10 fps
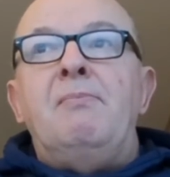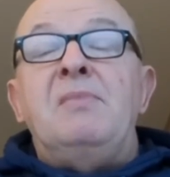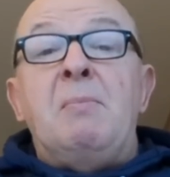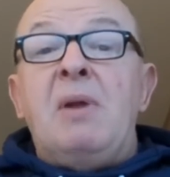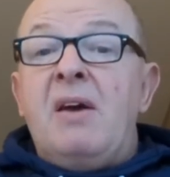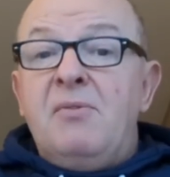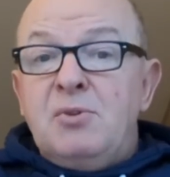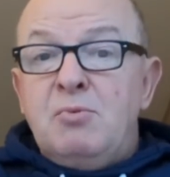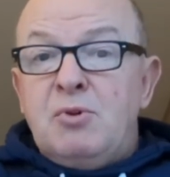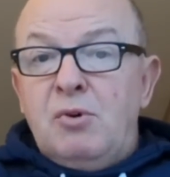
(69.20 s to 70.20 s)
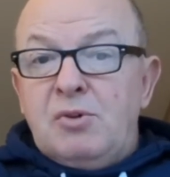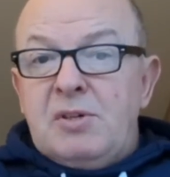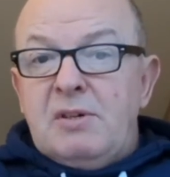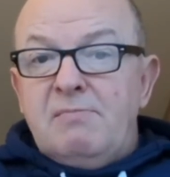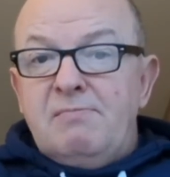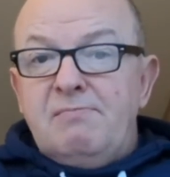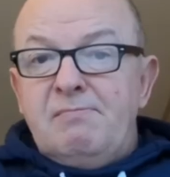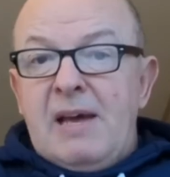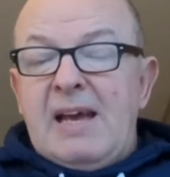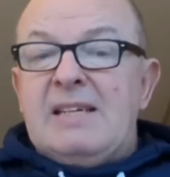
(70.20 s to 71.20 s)
the breakfast was good,
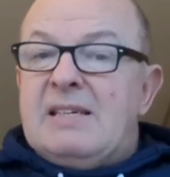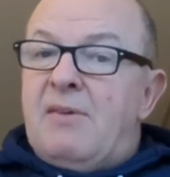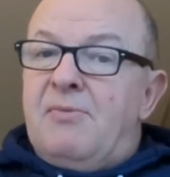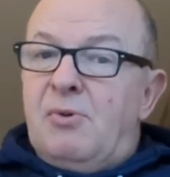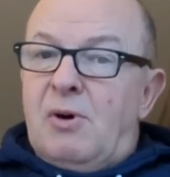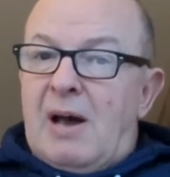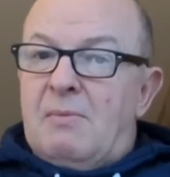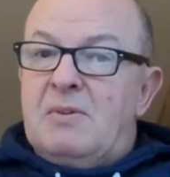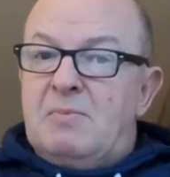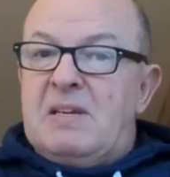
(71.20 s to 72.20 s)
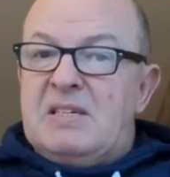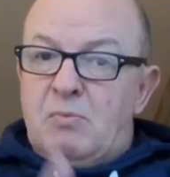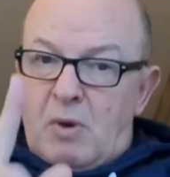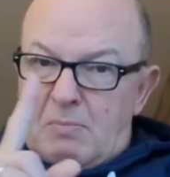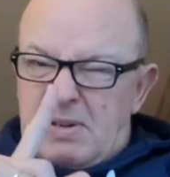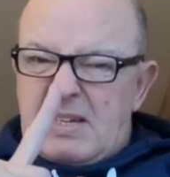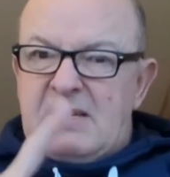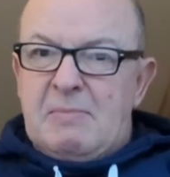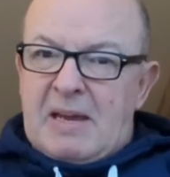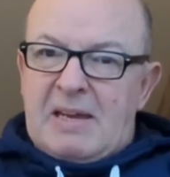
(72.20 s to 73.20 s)
except for I was missing 1 piece
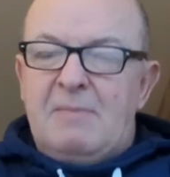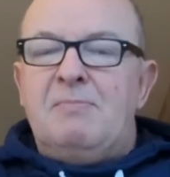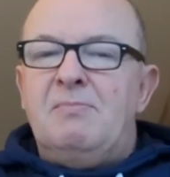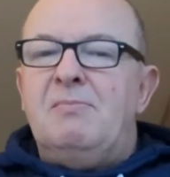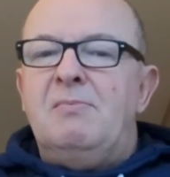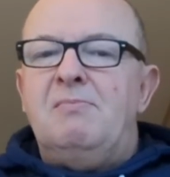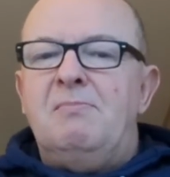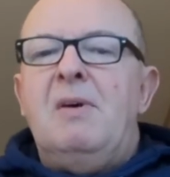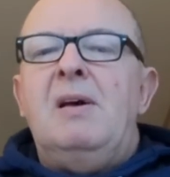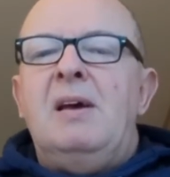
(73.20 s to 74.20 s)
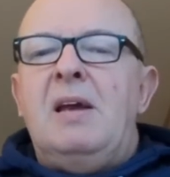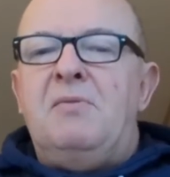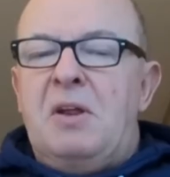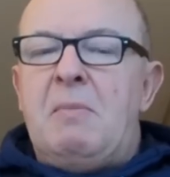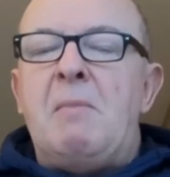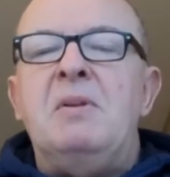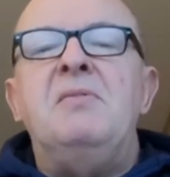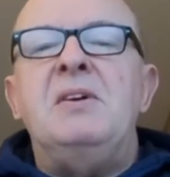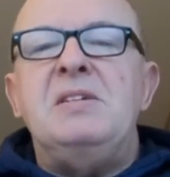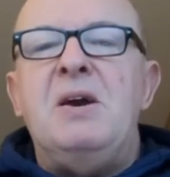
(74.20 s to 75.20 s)
of bacon. If you remember the
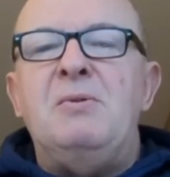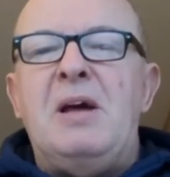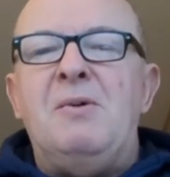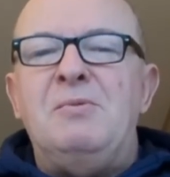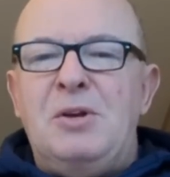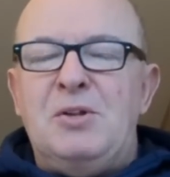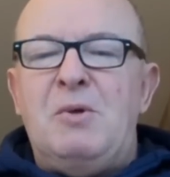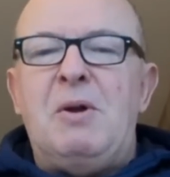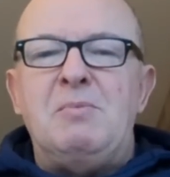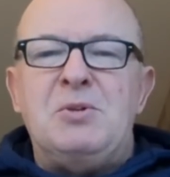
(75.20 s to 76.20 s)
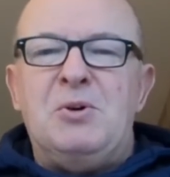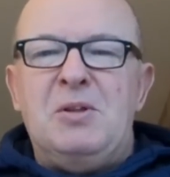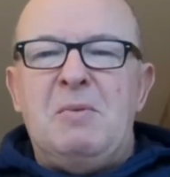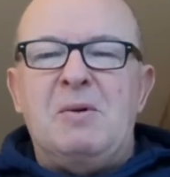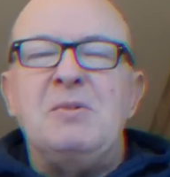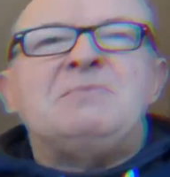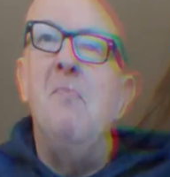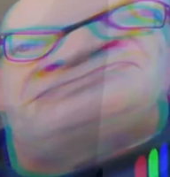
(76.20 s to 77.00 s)
video now, you'll know what I'm talking about.